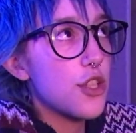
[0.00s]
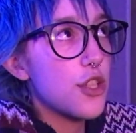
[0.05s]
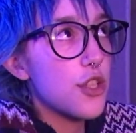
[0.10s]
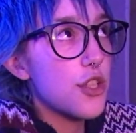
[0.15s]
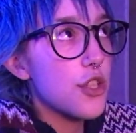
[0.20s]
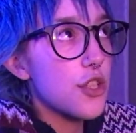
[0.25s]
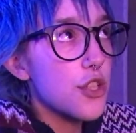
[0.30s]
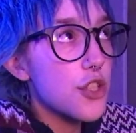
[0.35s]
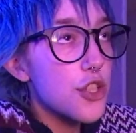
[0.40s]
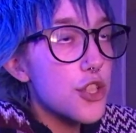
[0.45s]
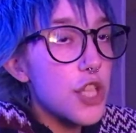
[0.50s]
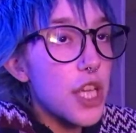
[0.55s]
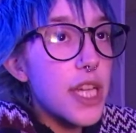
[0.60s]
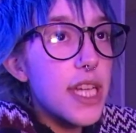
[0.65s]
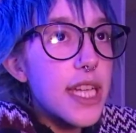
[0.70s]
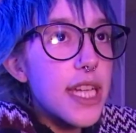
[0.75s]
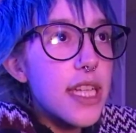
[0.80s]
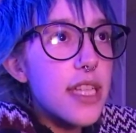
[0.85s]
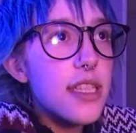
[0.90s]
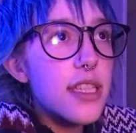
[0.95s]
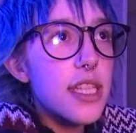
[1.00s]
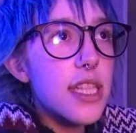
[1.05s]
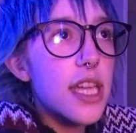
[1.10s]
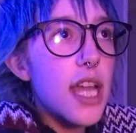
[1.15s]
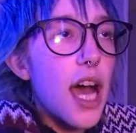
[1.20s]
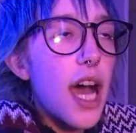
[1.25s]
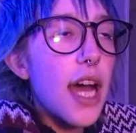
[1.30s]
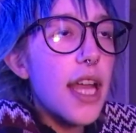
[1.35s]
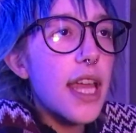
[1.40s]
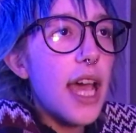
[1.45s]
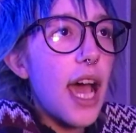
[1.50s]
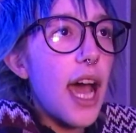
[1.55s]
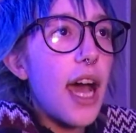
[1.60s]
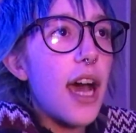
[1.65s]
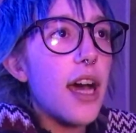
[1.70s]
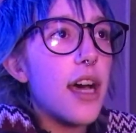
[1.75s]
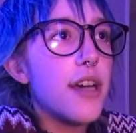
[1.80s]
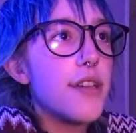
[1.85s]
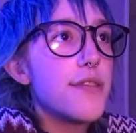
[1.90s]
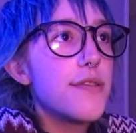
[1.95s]
shitty to not
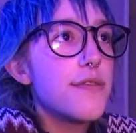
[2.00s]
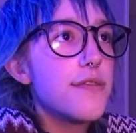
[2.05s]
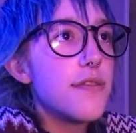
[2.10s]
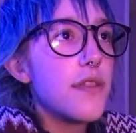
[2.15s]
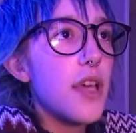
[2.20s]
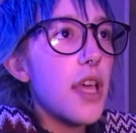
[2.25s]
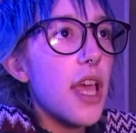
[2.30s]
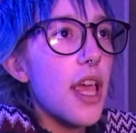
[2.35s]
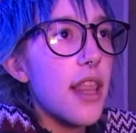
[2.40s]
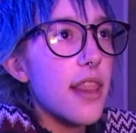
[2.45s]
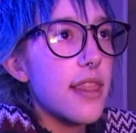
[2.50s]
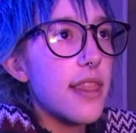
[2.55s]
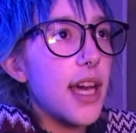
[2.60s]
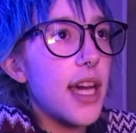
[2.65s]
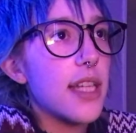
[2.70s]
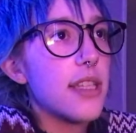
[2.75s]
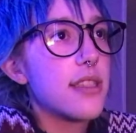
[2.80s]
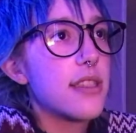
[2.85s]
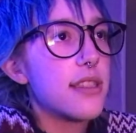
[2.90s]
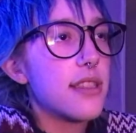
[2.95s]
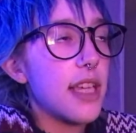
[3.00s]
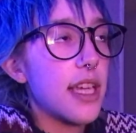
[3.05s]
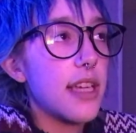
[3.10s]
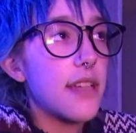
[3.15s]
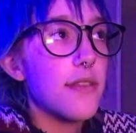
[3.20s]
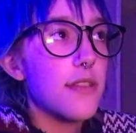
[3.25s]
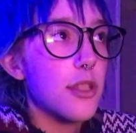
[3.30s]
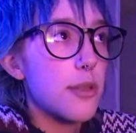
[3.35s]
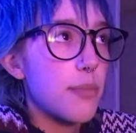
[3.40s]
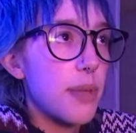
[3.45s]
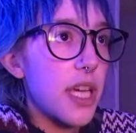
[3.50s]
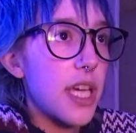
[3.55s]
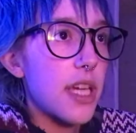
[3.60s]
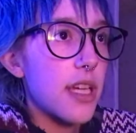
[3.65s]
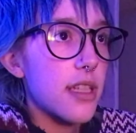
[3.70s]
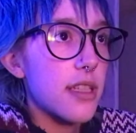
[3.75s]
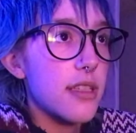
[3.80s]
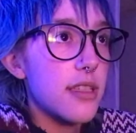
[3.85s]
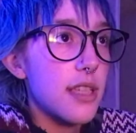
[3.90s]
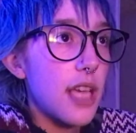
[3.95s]
have that safe
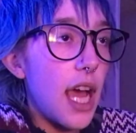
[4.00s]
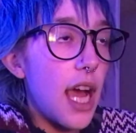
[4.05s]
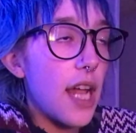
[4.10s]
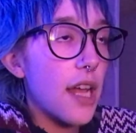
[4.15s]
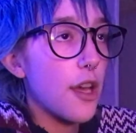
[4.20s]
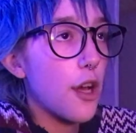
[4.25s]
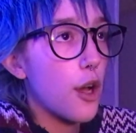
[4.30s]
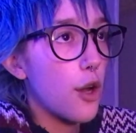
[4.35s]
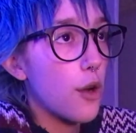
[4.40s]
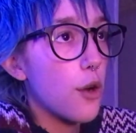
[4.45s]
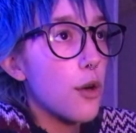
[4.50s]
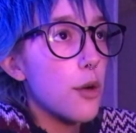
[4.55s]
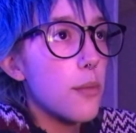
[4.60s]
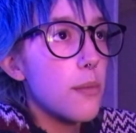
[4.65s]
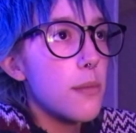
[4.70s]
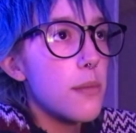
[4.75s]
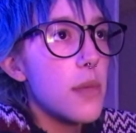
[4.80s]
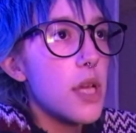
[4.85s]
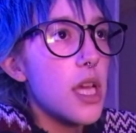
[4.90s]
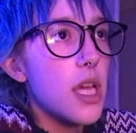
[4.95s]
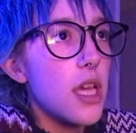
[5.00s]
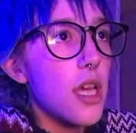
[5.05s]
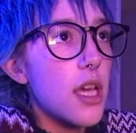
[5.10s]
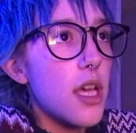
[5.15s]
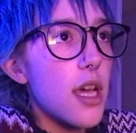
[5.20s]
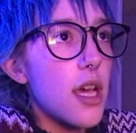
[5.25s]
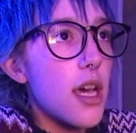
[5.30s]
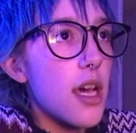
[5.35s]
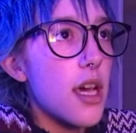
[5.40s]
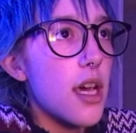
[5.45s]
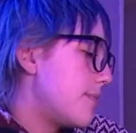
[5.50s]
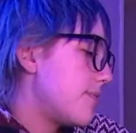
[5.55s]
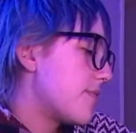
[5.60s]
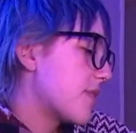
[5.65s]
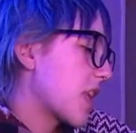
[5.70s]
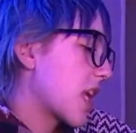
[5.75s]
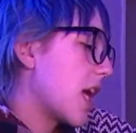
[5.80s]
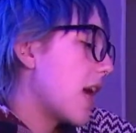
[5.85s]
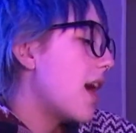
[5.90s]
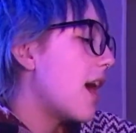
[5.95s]
space at home.
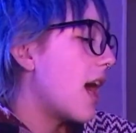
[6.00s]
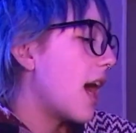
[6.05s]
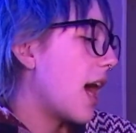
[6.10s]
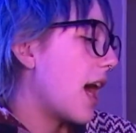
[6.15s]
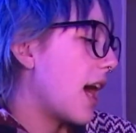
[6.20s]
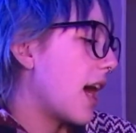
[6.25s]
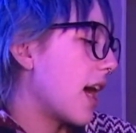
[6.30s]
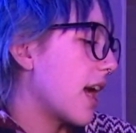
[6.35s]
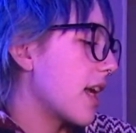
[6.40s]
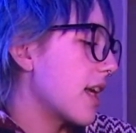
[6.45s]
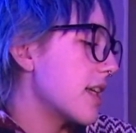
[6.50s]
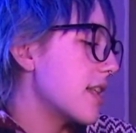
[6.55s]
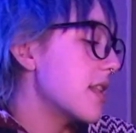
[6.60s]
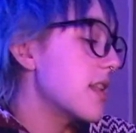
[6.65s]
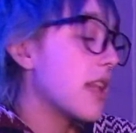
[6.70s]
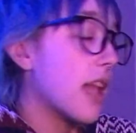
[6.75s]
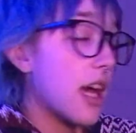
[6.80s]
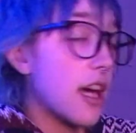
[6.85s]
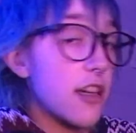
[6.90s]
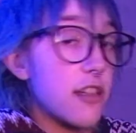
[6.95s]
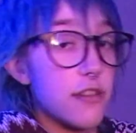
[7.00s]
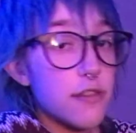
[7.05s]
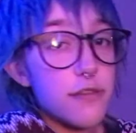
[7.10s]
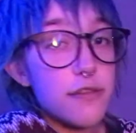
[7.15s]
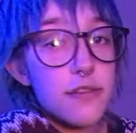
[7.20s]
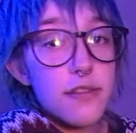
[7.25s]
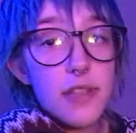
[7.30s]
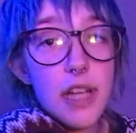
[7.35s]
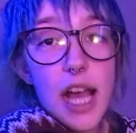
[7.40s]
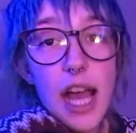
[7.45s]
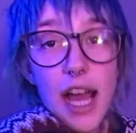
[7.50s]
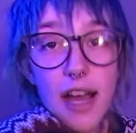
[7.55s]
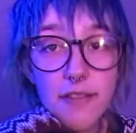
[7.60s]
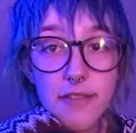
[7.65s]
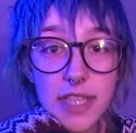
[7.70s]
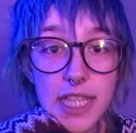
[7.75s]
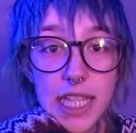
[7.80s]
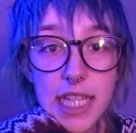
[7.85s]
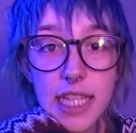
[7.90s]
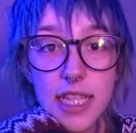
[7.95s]
I love
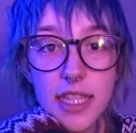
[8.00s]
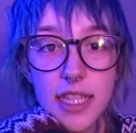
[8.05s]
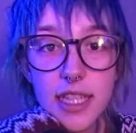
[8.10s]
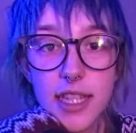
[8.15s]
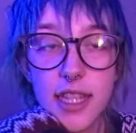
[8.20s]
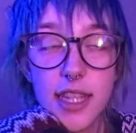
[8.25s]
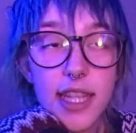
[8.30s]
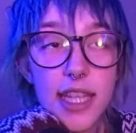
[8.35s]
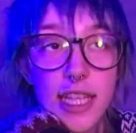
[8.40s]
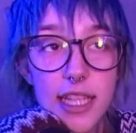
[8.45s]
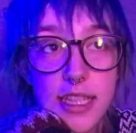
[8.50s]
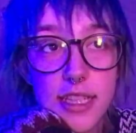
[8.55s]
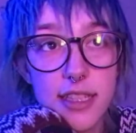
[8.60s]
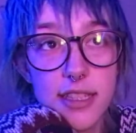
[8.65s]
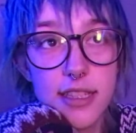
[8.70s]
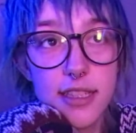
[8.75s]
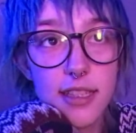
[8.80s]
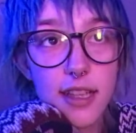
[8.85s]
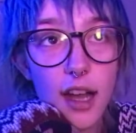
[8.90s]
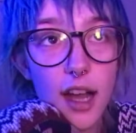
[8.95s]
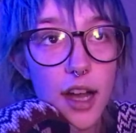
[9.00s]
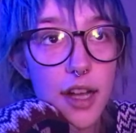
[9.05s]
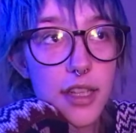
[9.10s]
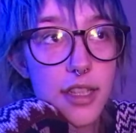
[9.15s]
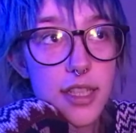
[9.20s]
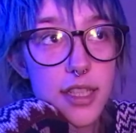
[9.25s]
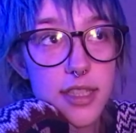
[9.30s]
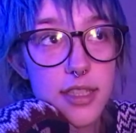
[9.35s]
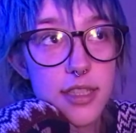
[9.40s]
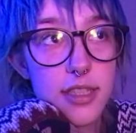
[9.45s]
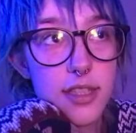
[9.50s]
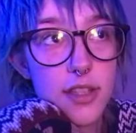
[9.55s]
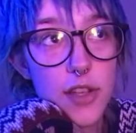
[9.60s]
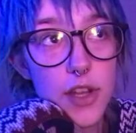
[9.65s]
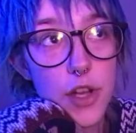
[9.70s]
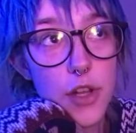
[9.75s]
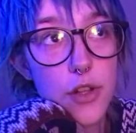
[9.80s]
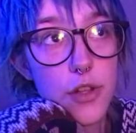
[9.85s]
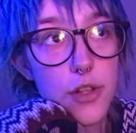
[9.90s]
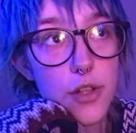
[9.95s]
having these honest
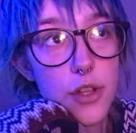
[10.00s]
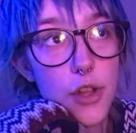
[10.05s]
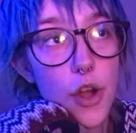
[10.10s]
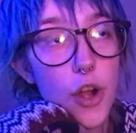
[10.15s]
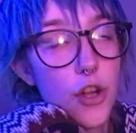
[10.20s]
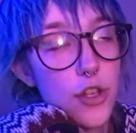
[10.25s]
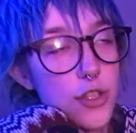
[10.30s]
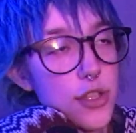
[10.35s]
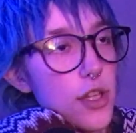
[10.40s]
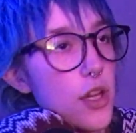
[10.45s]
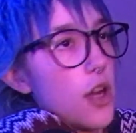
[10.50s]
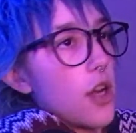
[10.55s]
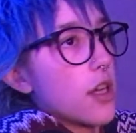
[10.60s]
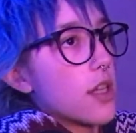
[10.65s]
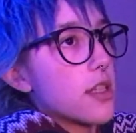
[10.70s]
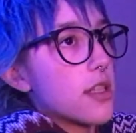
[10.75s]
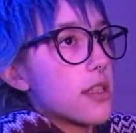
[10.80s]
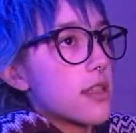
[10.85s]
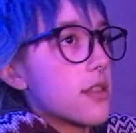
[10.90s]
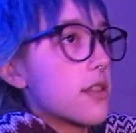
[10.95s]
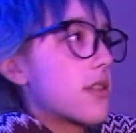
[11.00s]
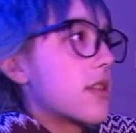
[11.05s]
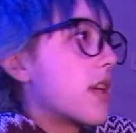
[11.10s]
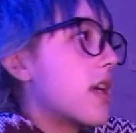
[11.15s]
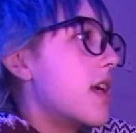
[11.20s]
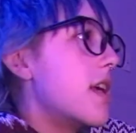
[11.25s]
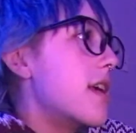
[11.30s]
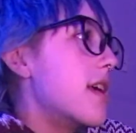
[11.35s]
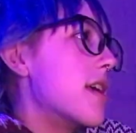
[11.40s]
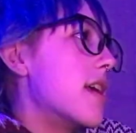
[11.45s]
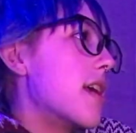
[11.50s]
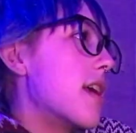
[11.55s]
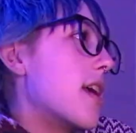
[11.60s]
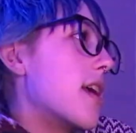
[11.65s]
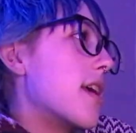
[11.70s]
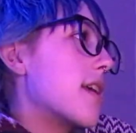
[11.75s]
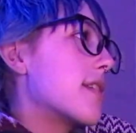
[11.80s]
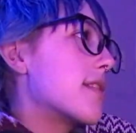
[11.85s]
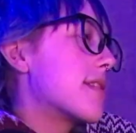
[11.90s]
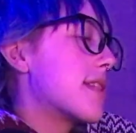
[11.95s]
little heart to hearts.
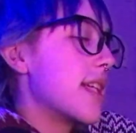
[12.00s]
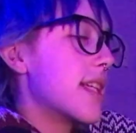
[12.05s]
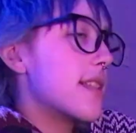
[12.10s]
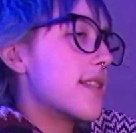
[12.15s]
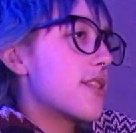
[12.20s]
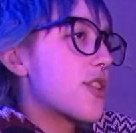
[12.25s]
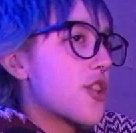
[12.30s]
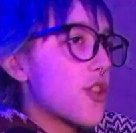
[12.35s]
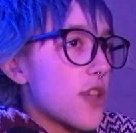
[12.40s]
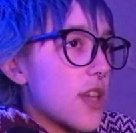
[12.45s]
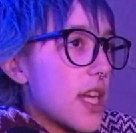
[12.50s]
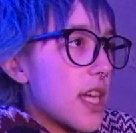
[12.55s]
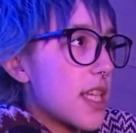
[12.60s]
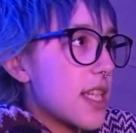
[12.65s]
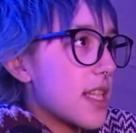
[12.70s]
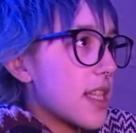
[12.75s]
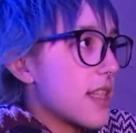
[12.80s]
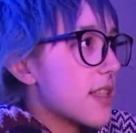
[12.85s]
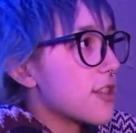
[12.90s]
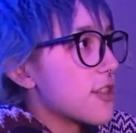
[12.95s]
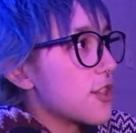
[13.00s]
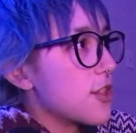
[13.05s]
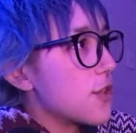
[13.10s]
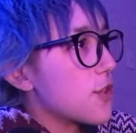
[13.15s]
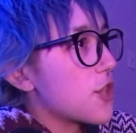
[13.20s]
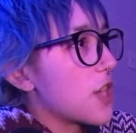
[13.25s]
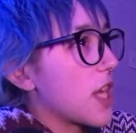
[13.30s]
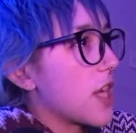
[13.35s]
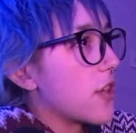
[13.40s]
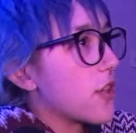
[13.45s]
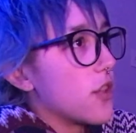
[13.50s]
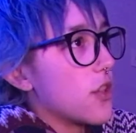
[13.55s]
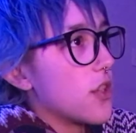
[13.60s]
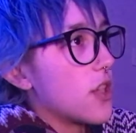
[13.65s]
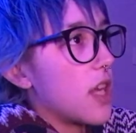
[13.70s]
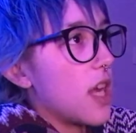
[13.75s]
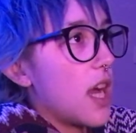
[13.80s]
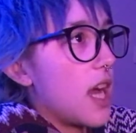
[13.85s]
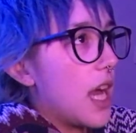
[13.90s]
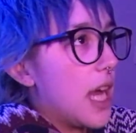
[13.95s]
Since creating this new
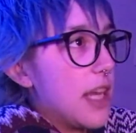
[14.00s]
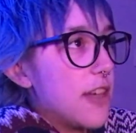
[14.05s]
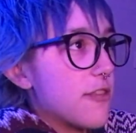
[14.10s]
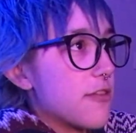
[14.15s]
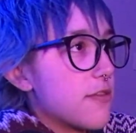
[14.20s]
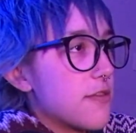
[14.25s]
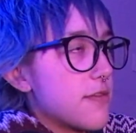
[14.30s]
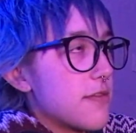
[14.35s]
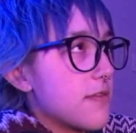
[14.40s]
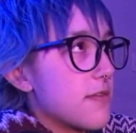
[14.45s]
channel, I've